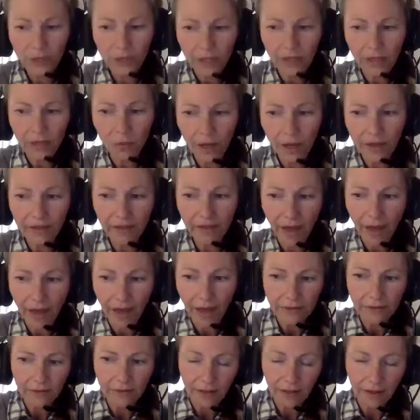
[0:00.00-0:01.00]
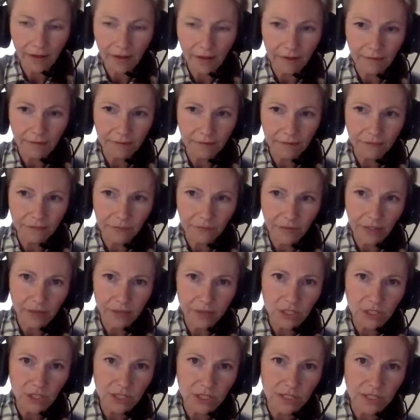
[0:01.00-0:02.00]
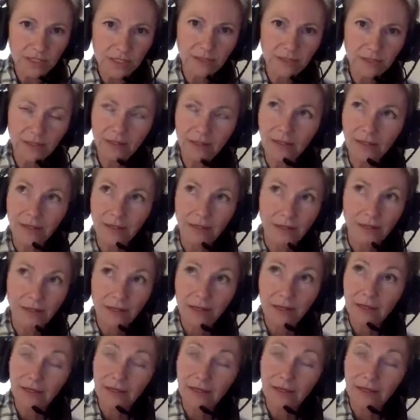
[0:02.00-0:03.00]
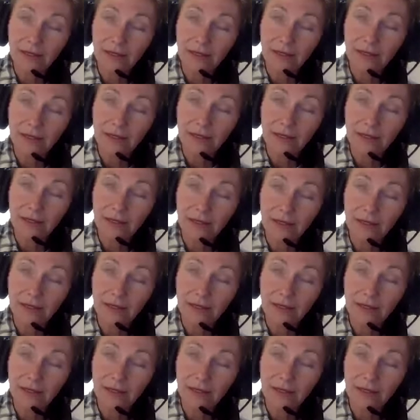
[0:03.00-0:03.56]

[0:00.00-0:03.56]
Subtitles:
in a way that that just ended up